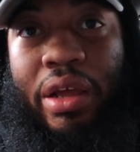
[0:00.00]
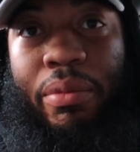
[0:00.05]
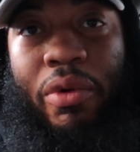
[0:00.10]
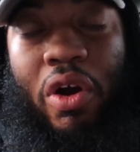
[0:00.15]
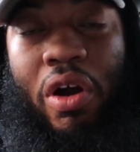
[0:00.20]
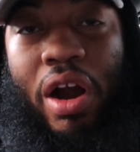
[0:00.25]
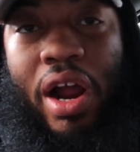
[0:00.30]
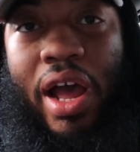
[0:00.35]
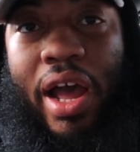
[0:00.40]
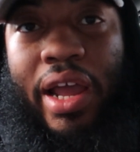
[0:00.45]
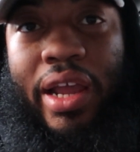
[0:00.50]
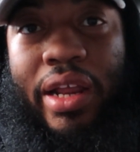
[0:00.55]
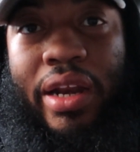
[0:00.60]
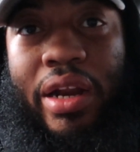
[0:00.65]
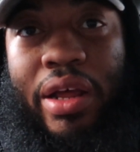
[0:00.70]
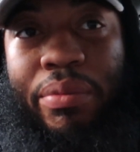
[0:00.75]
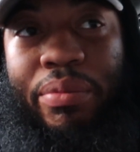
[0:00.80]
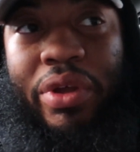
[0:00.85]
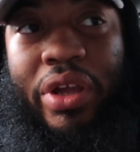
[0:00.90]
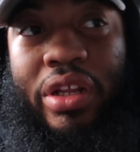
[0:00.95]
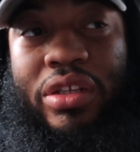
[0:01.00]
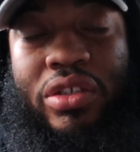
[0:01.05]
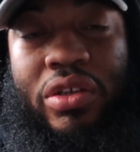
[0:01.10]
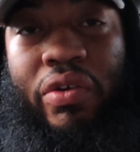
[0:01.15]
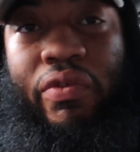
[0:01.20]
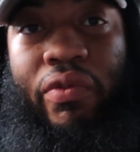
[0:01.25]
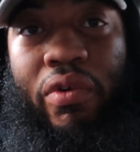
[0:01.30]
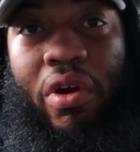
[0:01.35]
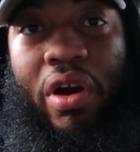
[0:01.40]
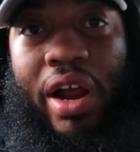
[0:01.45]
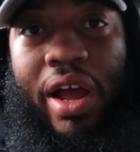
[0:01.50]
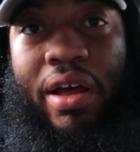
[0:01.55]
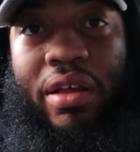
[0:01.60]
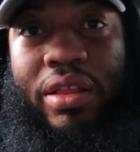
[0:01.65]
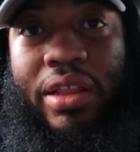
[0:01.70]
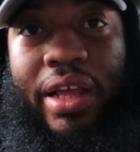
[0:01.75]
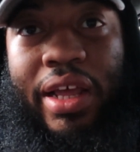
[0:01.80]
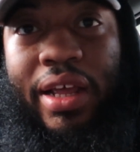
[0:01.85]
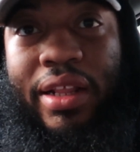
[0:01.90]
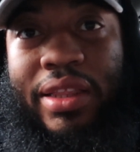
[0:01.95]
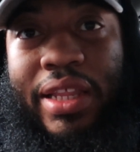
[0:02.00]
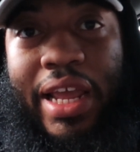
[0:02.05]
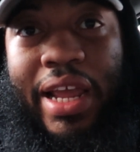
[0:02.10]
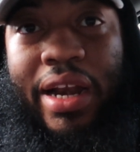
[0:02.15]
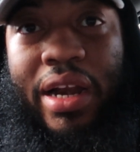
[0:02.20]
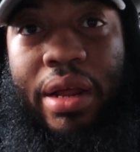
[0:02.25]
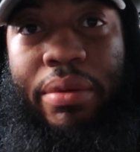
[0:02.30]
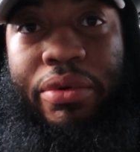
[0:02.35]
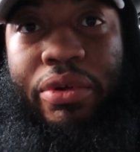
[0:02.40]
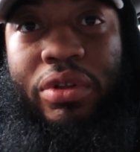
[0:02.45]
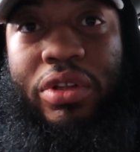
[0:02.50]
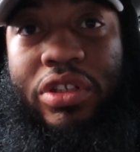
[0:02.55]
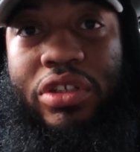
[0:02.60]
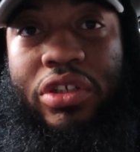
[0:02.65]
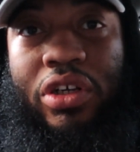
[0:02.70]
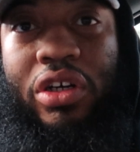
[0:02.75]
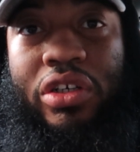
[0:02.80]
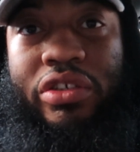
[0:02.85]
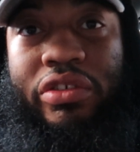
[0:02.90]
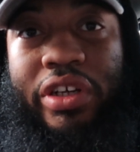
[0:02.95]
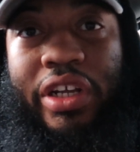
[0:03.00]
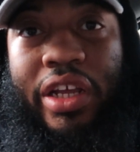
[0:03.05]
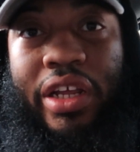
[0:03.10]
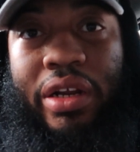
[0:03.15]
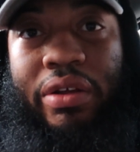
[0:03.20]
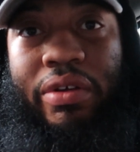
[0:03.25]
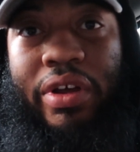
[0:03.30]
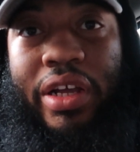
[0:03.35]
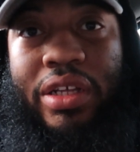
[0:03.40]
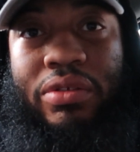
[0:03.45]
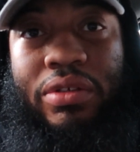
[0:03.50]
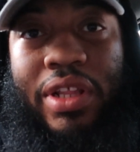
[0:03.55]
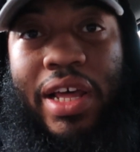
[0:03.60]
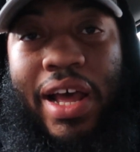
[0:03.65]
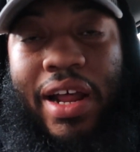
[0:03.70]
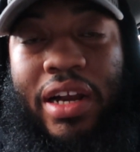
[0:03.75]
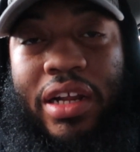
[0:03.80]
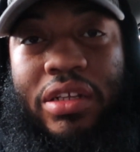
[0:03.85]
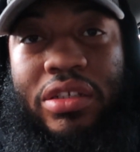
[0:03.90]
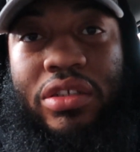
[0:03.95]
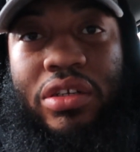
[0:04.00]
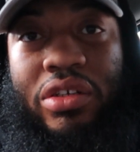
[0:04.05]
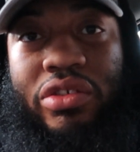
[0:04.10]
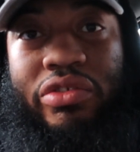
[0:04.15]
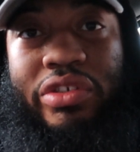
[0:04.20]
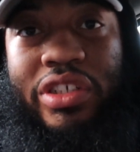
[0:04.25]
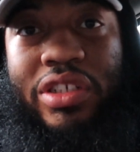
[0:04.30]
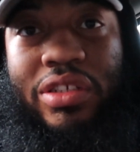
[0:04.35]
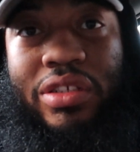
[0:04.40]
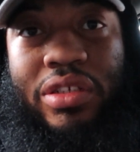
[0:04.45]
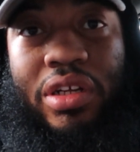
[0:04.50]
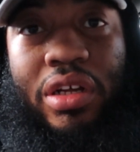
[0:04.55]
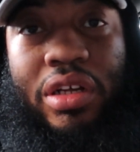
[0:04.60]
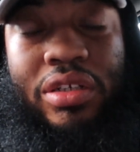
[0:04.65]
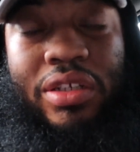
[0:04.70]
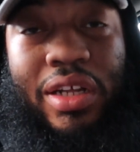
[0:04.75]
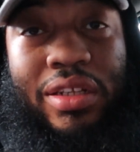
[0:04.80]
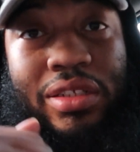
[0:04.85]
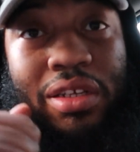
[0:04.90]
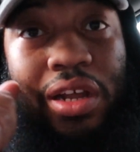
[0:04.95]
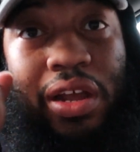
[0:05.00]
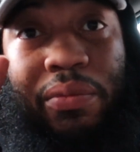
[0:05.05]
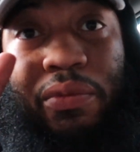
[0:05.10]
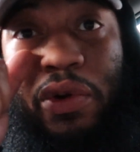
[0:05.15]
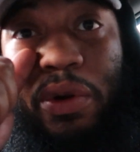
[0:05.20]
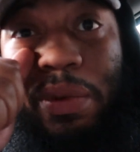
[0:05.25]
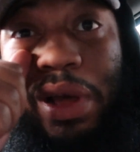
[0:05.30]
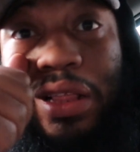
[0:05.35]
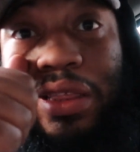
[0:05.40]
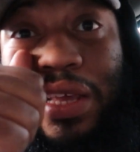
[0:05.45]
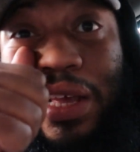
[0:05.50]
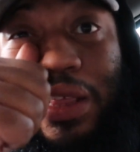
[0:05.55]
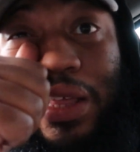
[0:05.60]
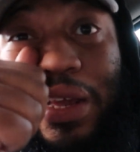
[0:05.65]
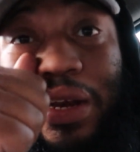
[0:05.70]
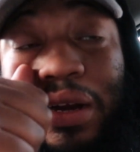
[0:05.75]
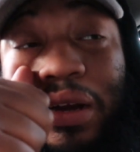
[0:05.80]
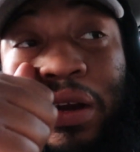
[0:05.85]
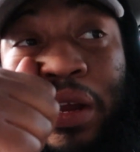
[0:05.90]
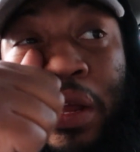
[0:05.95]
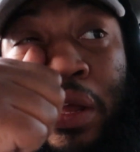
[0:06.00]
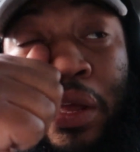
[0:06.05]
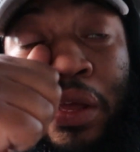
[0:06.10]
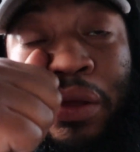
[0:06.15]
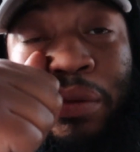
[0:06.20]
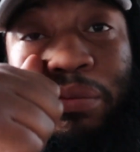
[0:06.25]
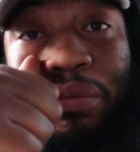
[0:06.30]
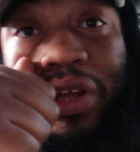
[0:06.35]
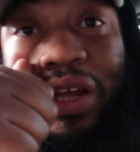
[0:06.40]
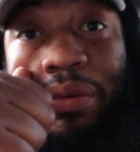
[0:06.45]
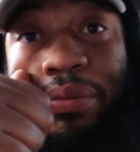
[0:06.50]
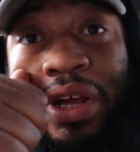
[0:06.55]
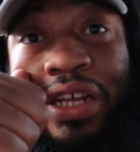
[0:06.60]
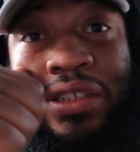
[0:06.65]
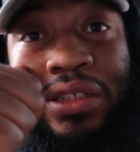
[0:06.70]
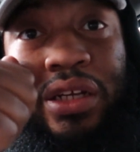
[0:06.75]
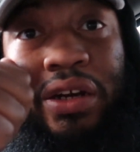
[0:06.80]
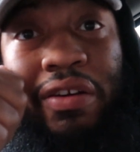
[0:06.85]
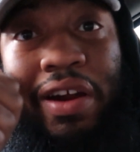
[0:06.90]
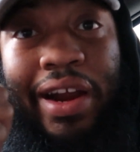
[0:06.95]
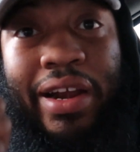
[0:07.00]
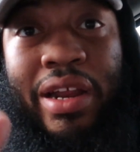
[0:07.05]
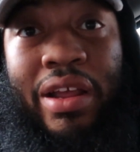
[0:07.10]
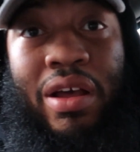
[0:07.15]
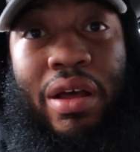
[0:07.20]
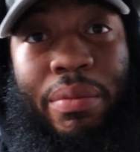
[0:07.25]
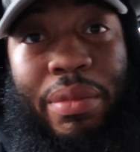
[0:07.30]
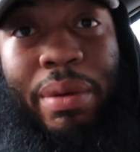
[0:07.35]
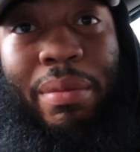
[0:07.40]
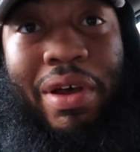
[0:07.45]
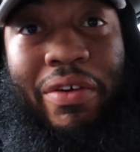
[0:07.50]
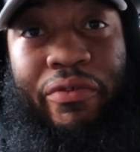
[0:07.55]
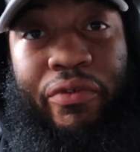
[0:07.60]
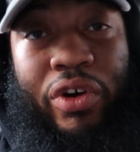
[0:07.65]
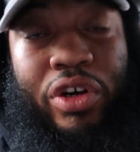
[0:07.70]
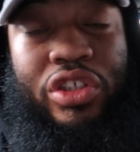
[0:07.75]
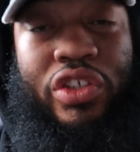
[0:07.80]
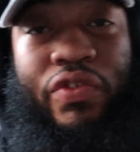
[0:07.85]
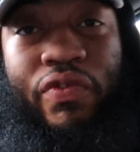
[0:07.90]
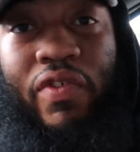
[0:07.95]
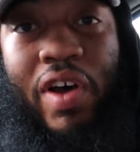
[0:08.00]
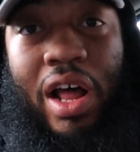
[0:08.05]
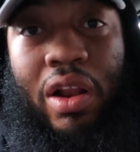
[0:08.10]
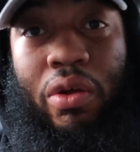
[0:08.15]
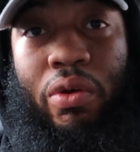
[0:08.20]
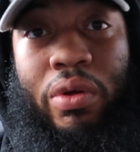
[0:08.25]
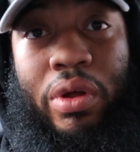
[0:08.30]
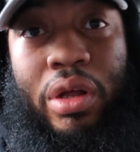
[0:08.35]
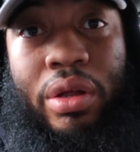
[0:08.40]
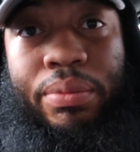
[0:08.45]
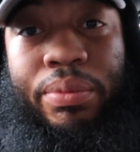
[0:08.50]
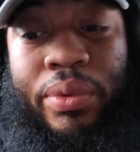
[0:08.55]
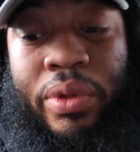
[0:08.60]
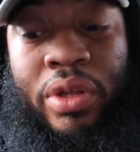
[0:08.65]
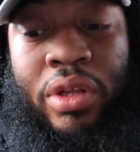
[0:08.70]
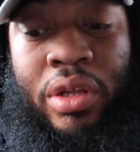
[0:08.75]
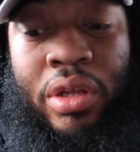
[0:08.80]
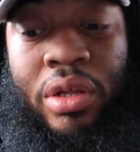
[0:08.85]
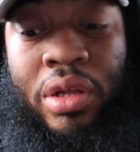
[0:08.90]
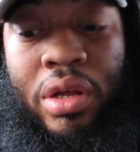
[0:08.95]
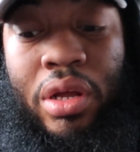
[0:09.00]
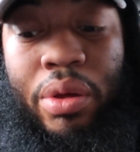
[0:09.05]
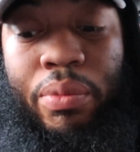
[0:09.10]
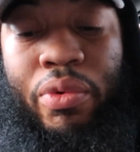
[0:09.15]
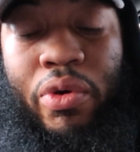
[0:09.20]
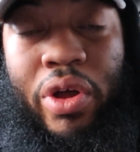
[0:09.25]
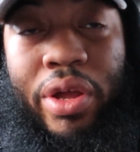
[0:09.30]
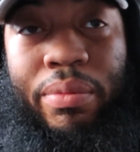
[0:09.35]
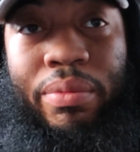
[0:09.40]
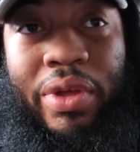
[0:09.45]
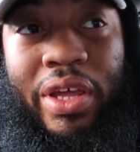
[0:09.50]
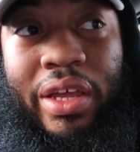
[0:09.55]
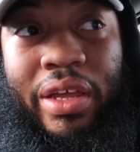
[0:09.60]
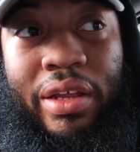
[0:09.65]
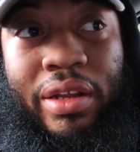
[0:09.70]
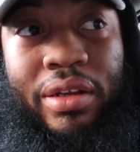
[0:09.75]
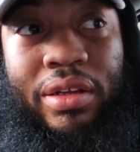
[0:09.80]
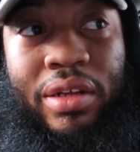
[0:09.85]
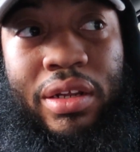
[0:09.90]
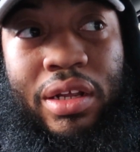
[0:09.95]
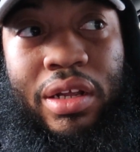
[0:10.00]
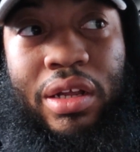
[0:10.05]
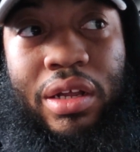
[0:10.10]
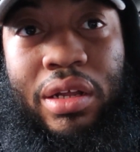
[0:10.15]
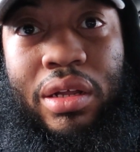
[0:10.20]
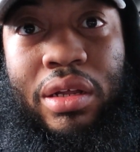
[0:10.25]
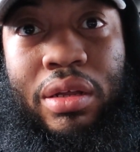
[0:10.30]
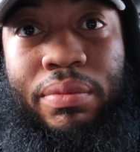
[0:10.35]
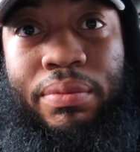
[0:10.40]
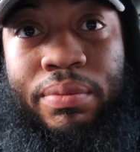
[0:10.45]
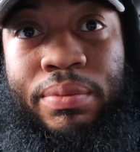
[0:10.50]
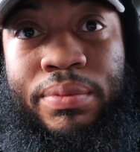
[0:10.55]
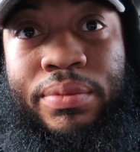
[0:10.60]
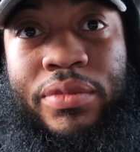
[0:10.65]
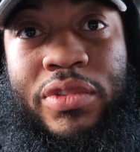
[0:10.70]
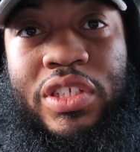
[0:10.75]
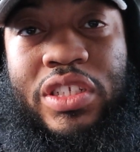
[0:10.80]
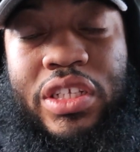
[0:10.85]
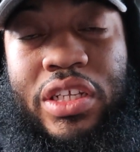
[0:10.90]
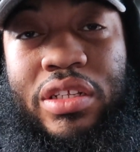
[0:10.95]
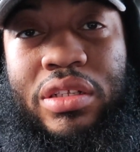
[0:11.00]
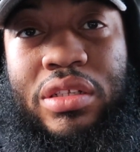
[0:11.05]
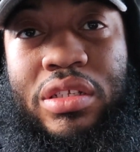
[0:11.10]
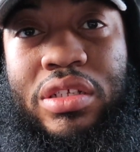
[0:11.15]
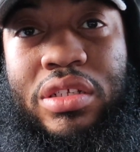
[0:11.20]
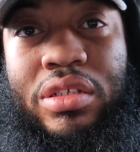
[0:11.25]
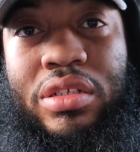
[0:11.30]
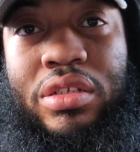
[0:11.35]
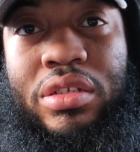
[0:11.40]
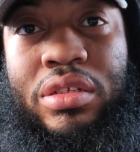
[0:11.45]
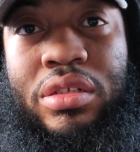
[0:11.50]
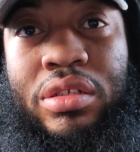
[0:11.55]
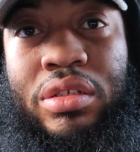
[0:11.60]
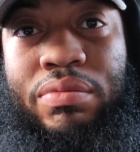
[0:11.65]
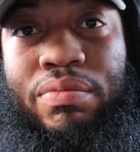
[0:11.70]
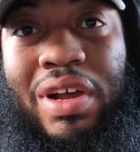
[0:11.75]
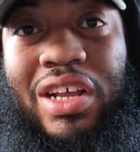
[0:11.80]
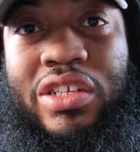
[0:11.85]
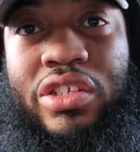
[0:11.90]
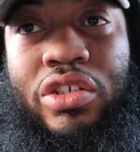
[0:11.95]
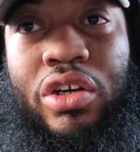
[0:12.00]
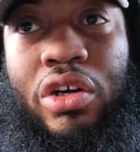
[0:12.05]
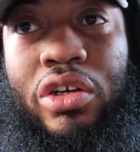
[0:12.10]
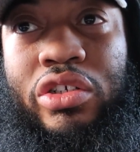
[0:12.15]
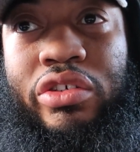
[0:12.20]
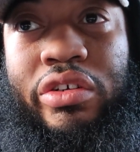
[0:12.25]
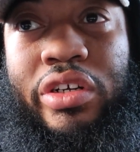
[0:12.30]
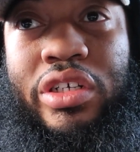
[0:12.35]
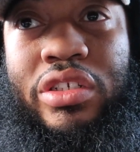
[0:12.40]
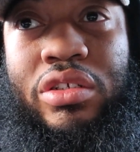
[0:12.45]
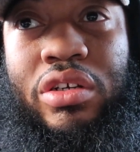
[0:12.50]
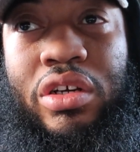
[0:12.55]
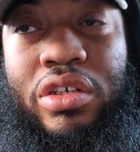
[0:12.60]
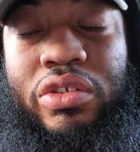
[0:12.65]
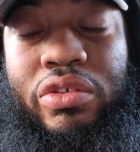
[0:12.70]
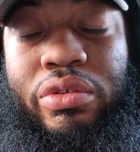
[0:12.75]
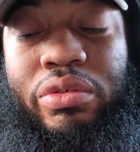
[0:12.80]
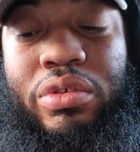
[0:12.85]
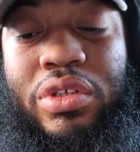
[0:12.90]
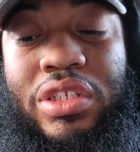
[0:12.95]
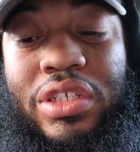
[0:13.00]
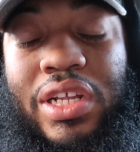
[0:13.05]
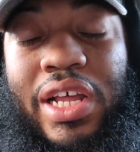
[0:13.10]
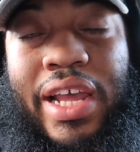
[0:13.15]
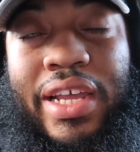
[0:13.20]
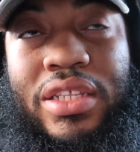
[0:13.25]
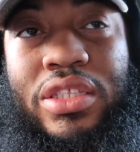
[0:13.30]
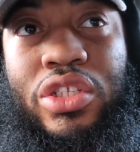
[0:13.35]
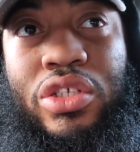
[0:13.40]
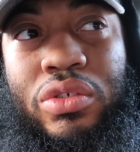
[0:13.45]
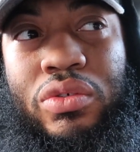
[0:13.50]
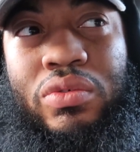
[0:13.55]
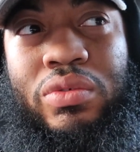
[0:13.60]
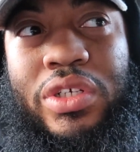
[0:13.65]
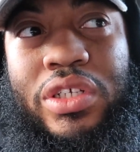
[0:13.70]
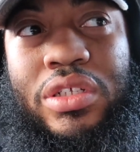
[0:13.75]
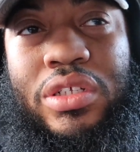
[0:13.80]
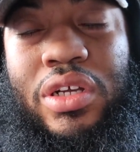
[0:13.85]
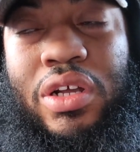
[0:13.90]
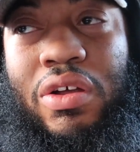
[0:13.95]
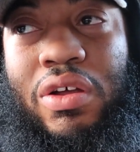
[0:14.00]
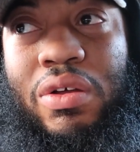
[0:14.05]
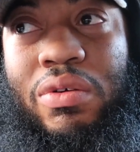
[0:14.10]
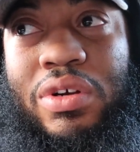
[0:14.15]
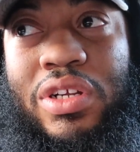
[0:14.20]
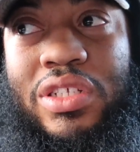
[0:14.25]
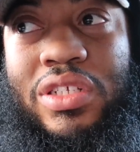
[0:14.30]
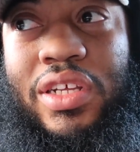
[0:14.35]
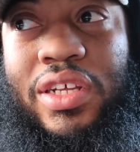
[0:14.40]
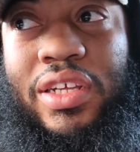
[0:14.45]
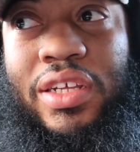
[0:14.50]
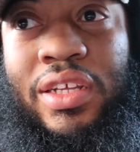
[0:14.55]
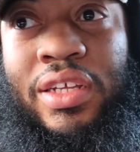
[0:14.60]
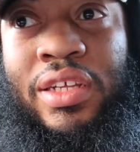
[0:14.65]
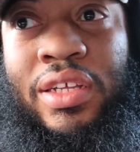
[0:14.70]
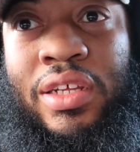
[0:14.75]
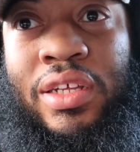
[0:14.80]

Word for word: the MRI ended up being so far out that they ended up doing the surgery anyways without it. Surgery sucked. I'll tell you more about that later. But basically right now, I'm at my first follow-up appointment um, since my surgery. Surgery was like two weeks ago, I wanna say.